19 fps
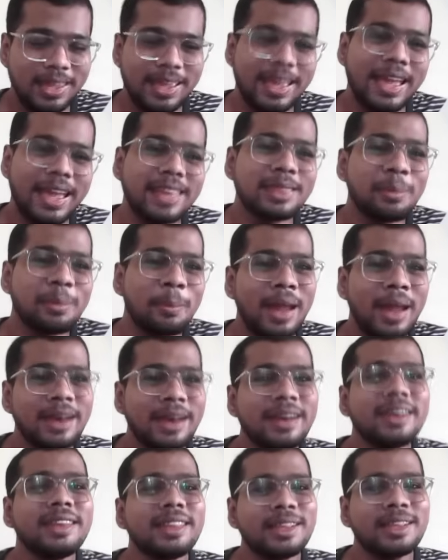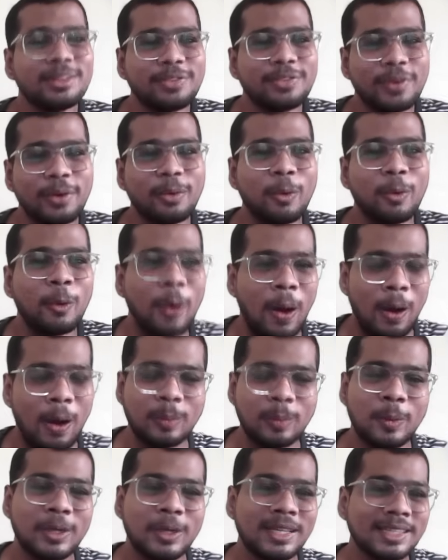And the mandatory things for
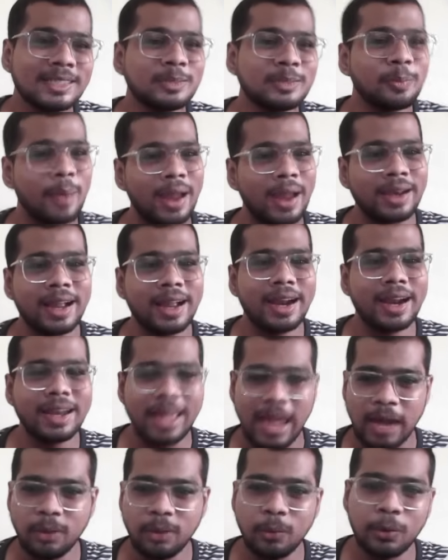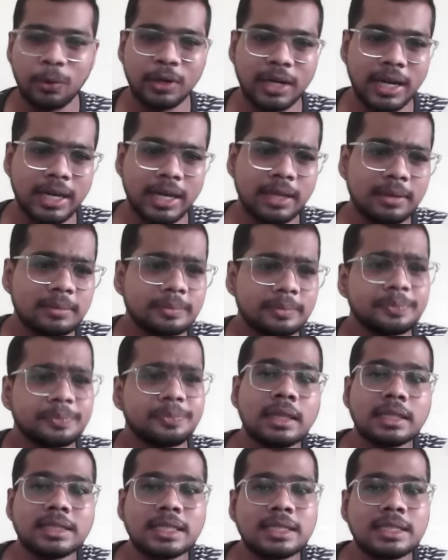onboarding is PAN card and voter ID.
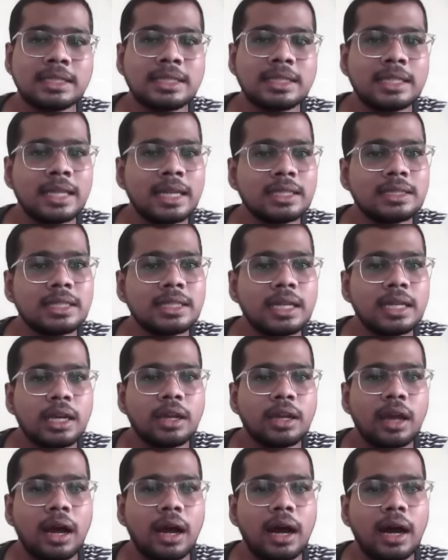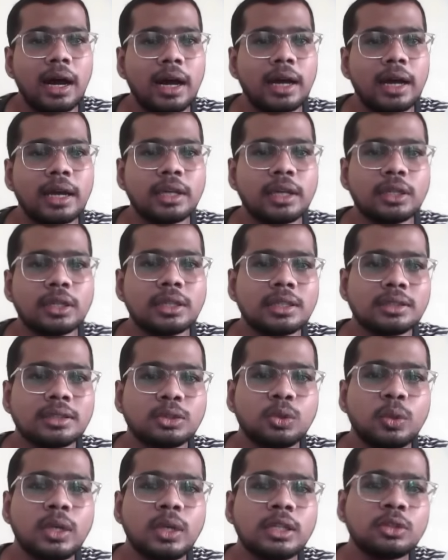GenC Next,
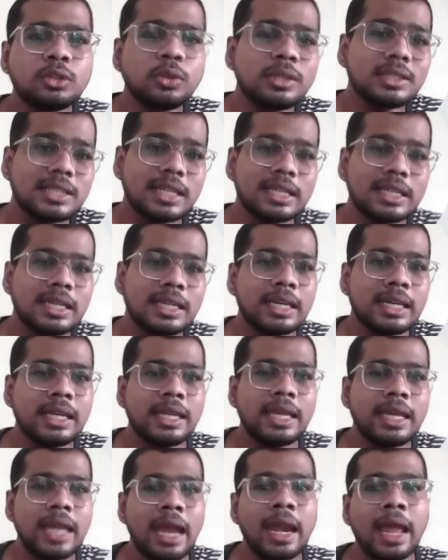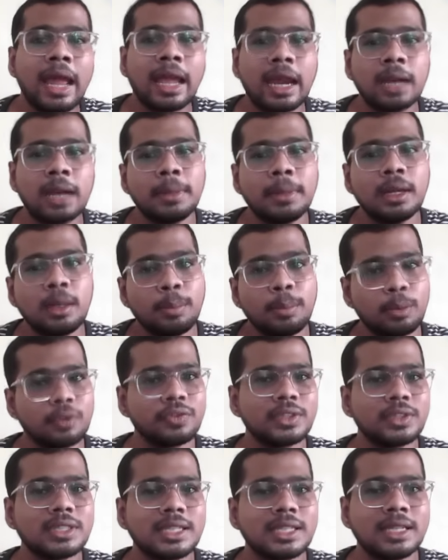students who is technically and academically
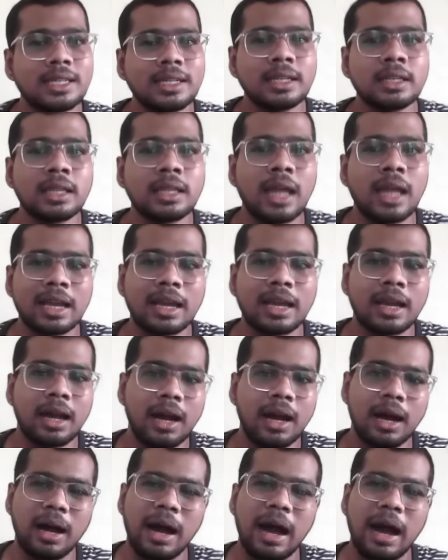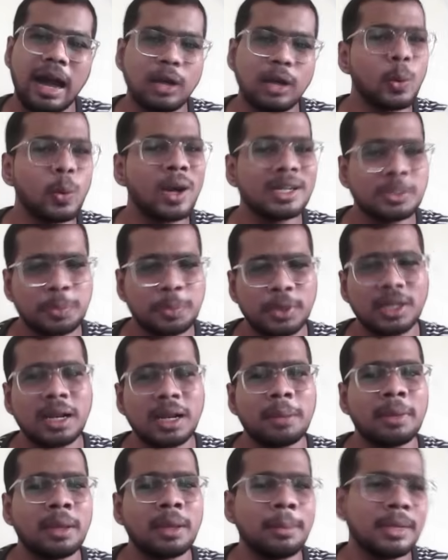proficient in the advanced
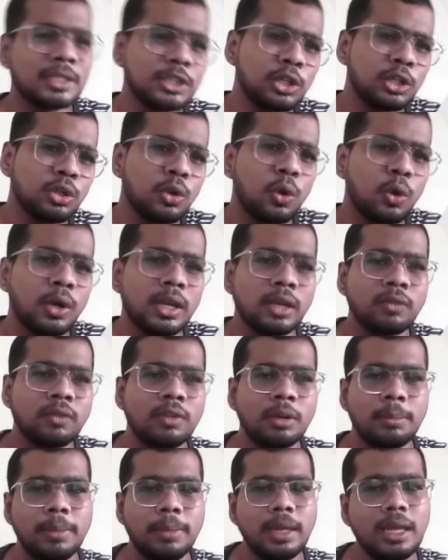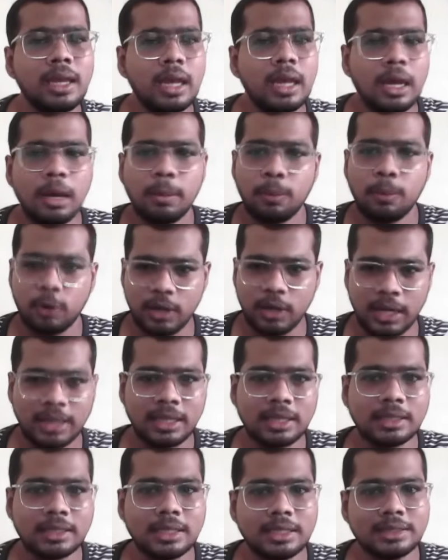programming, matured coding will be put
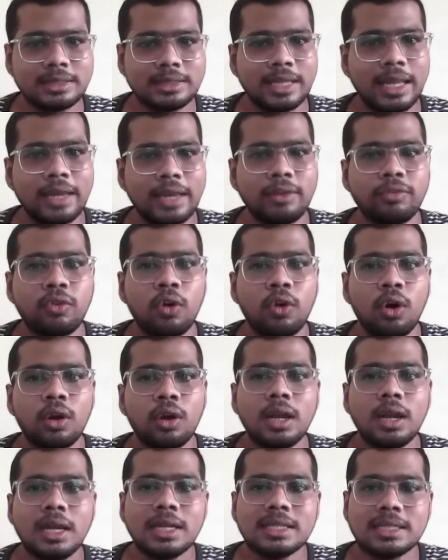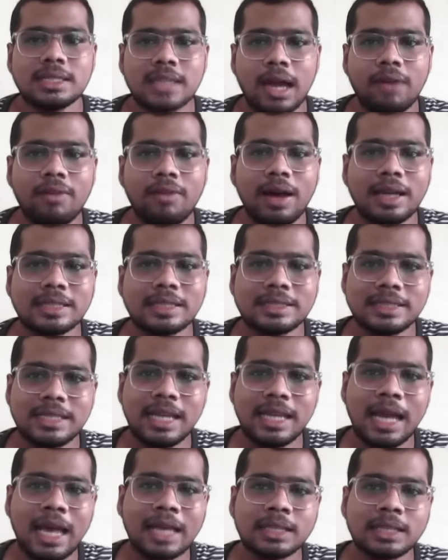under this. Like for Java, she
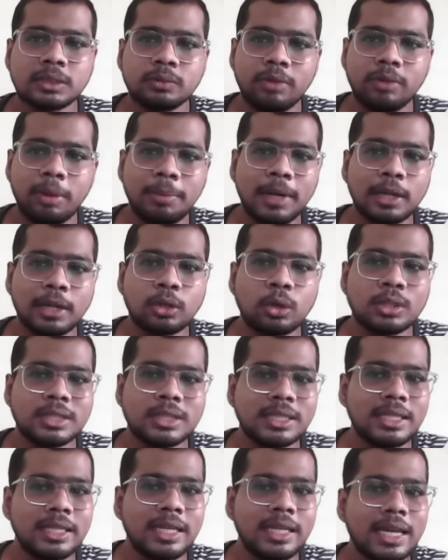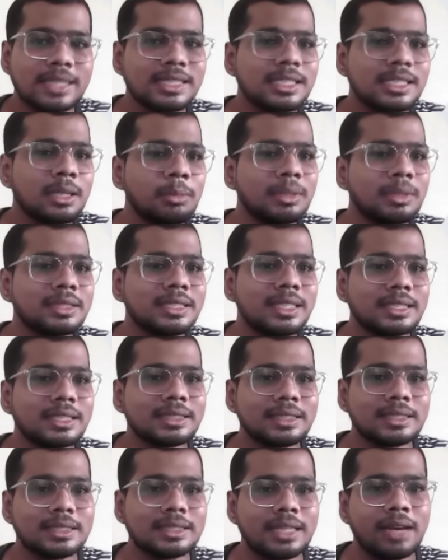has web technology, HTML,
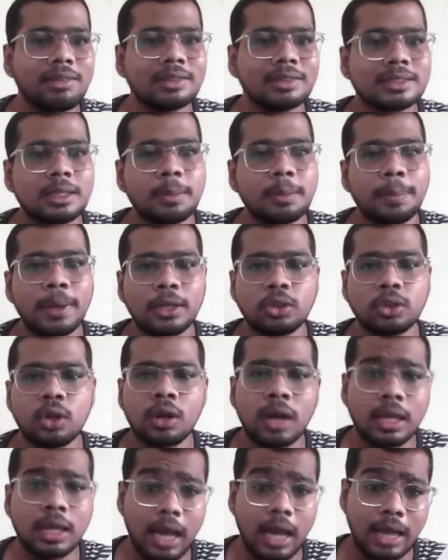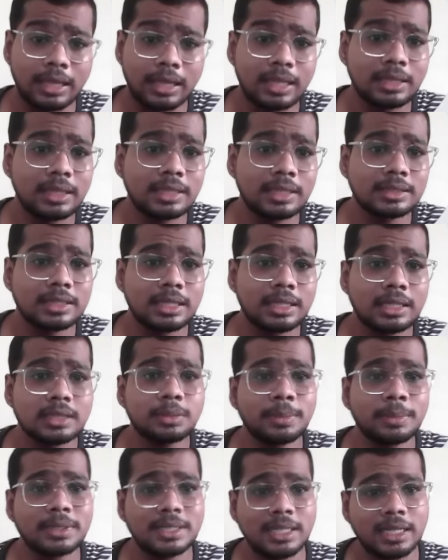CSS, JavaScript, Python, other things that is
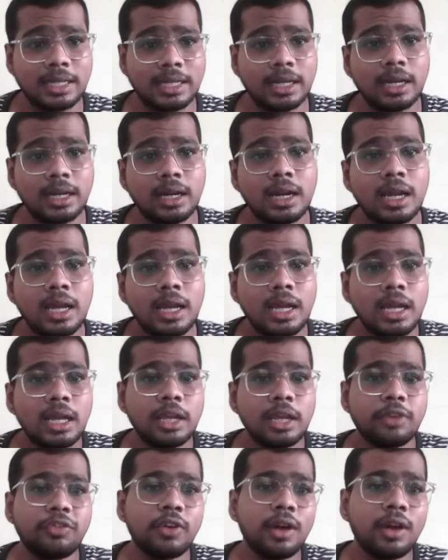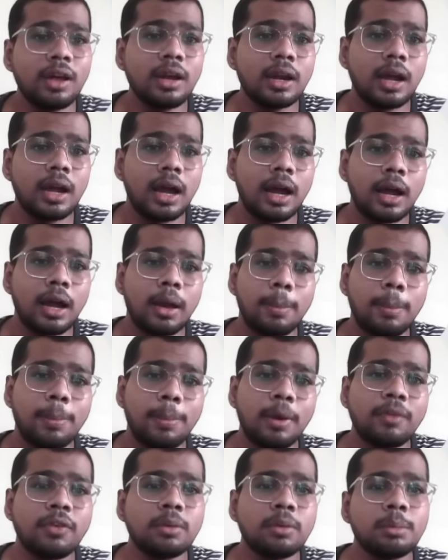mentioned here. If you are
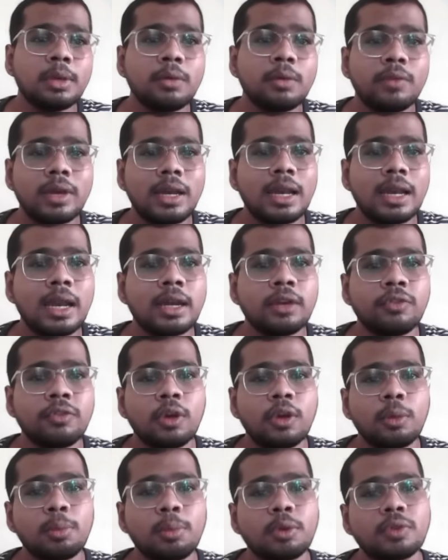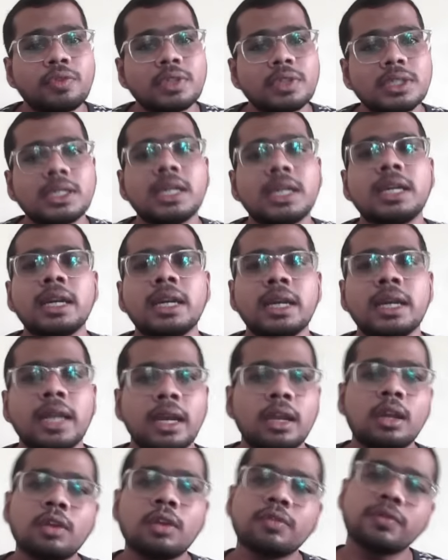performing well and if you are proficient in
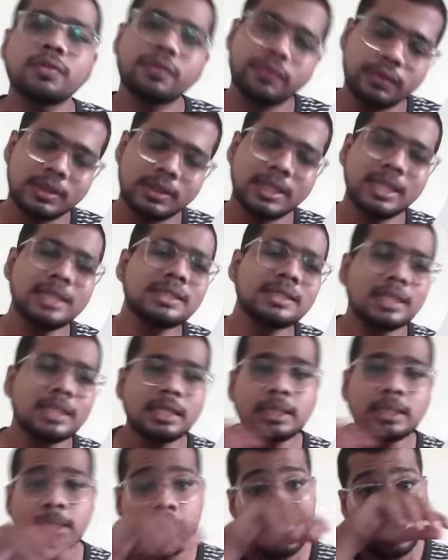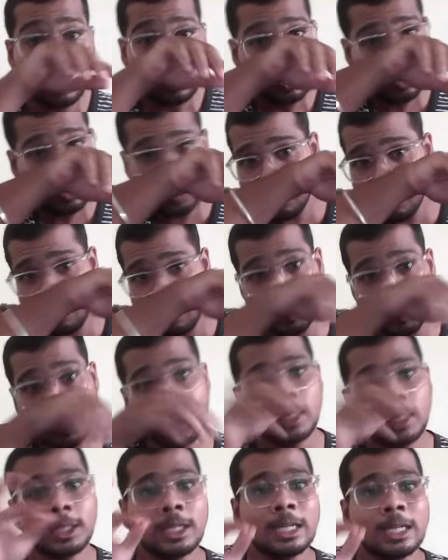any of these things, you will be put
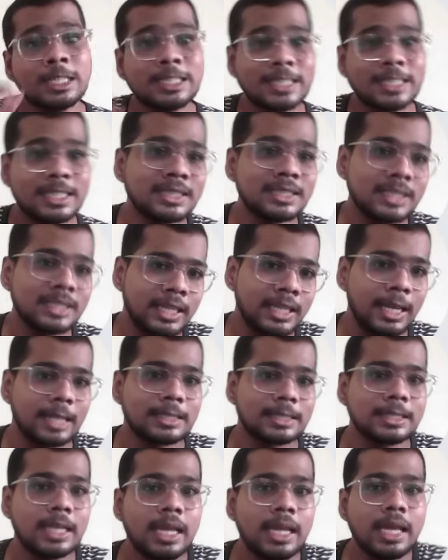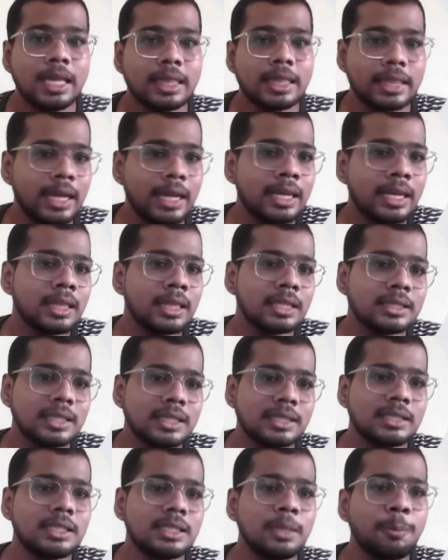under GenC Next. Then in the
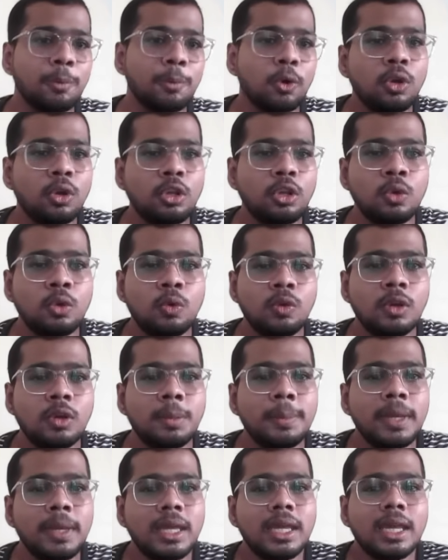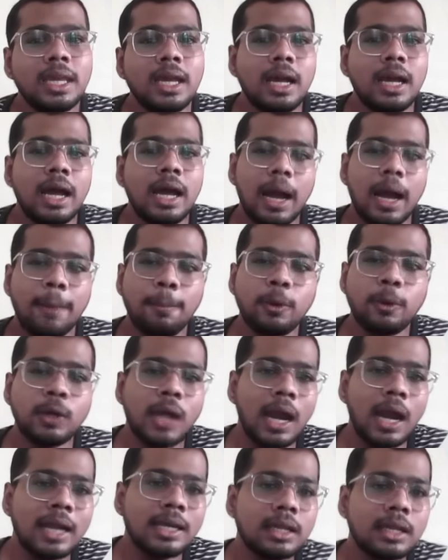GenC Pro, you will be put
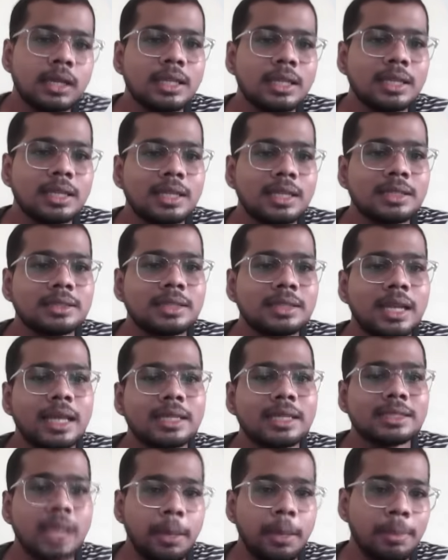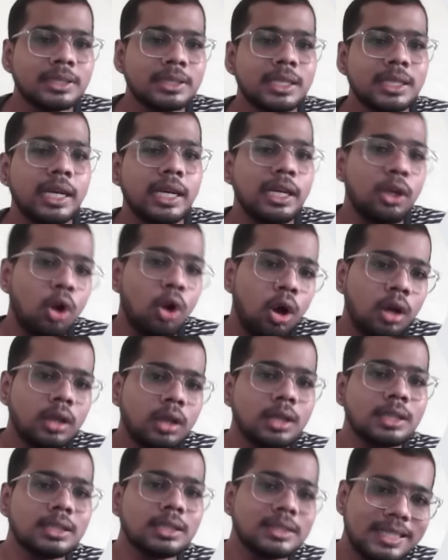under the things like cybersecurity,
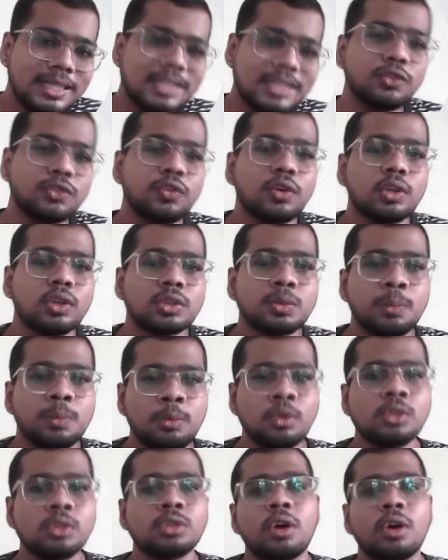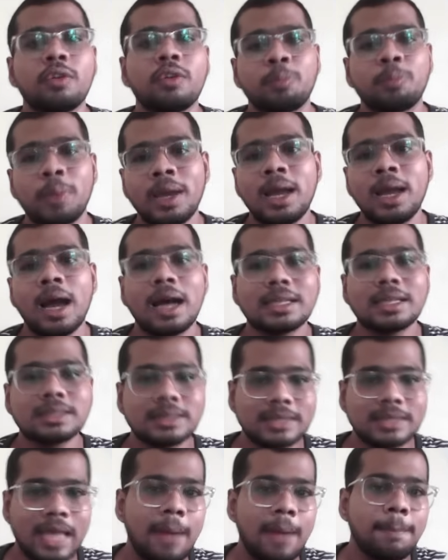Oracle, Salesforce, MuleSoft, Pega,
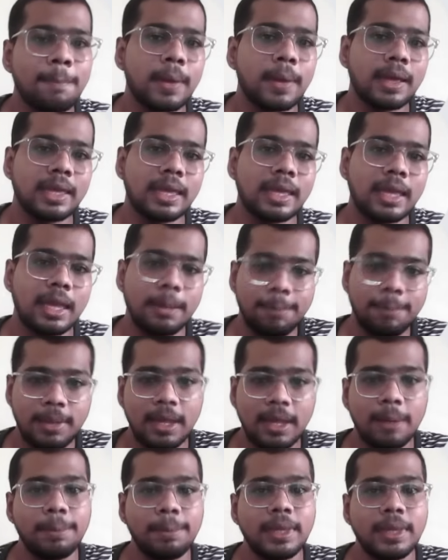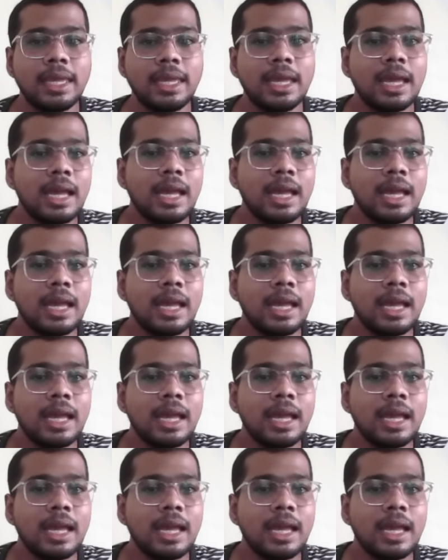SAP, ABAP,